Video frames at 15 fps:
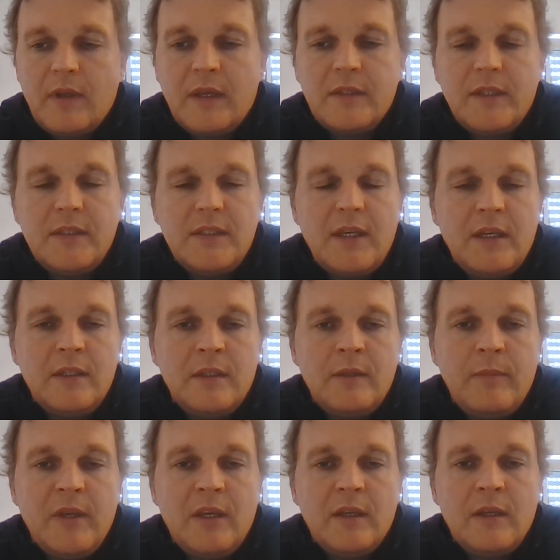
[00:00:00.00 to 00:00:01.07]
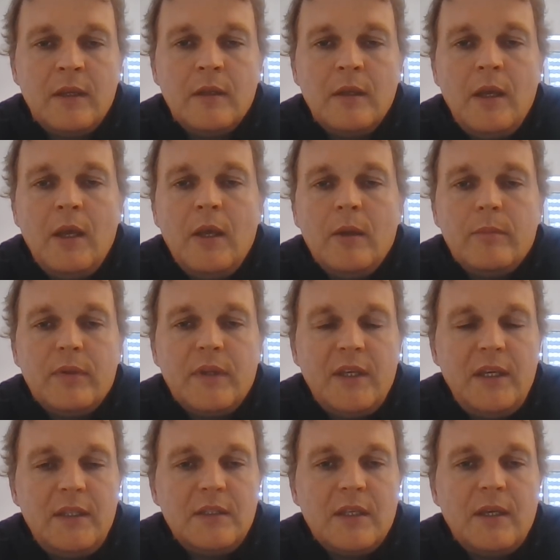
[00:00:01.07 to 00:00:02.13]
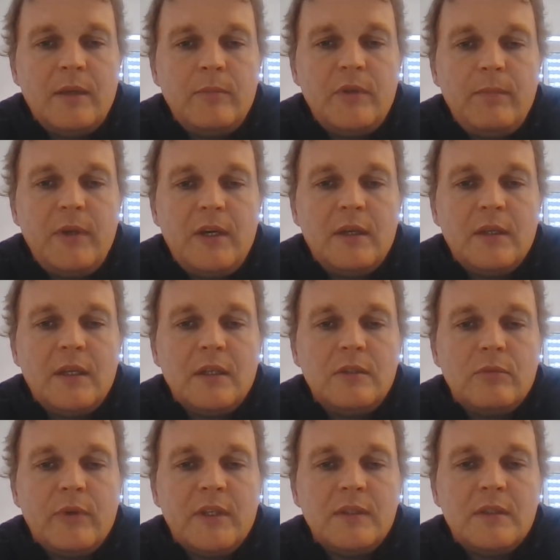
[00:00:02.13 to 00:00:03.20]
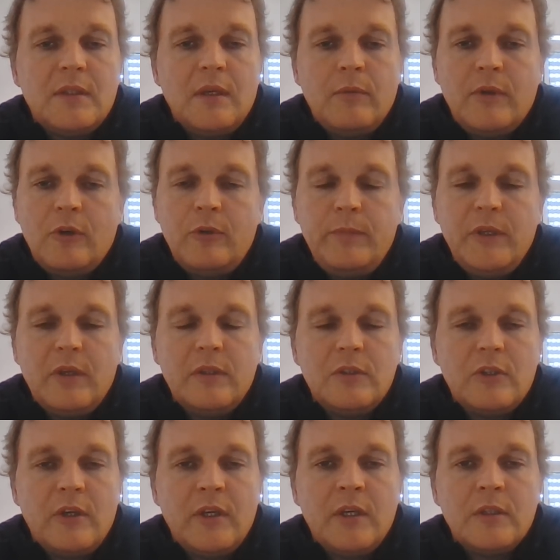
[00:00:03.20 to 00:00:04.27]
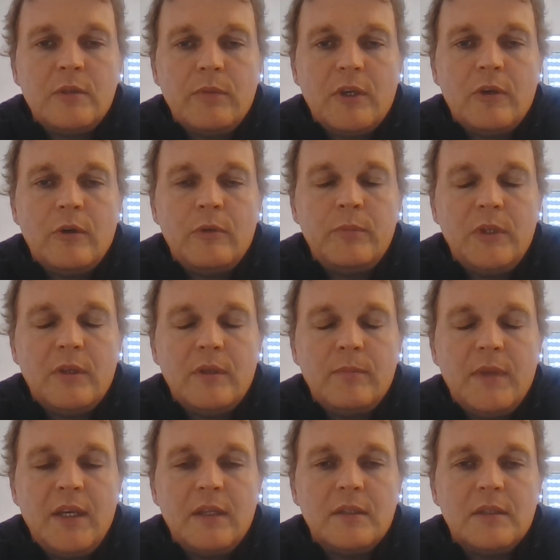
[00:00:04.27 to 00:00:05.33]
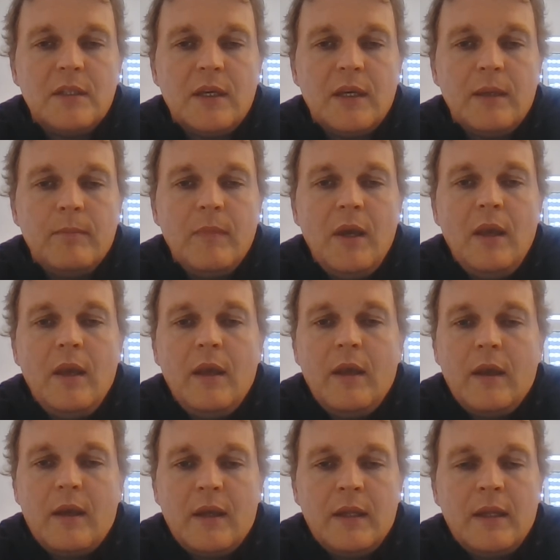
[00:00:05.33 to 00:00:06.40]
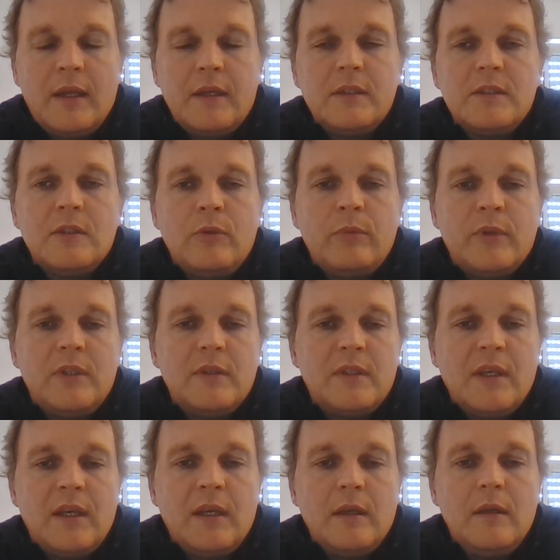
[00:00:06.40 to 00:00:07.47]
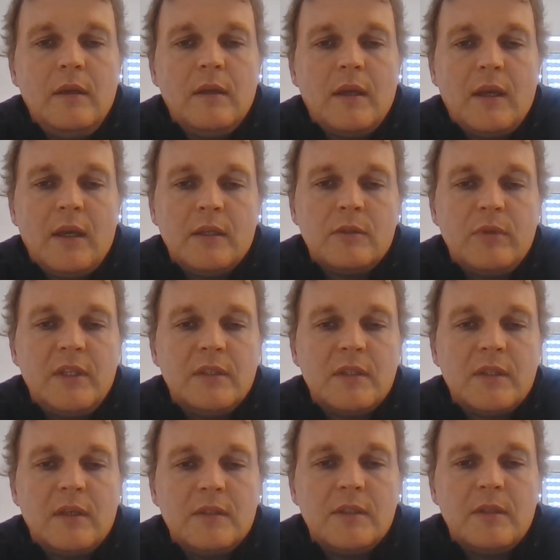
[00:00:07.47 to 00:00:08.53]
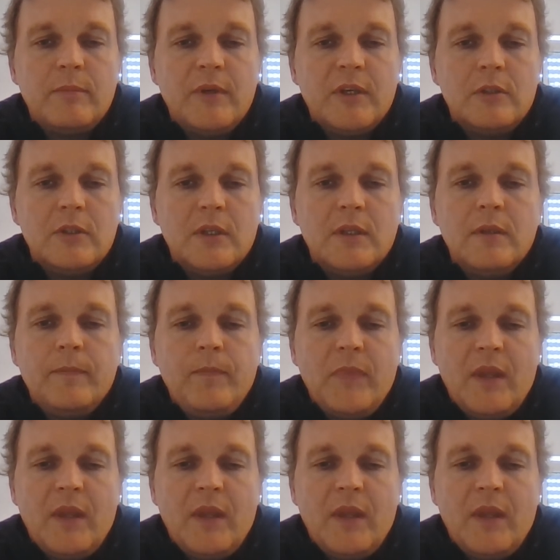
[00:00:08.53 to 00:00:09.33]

as I said in the beginning, please come prepared next Wednesday. We hope you can join us. We hope you can make the time. And let us know what you think as we discuss the budget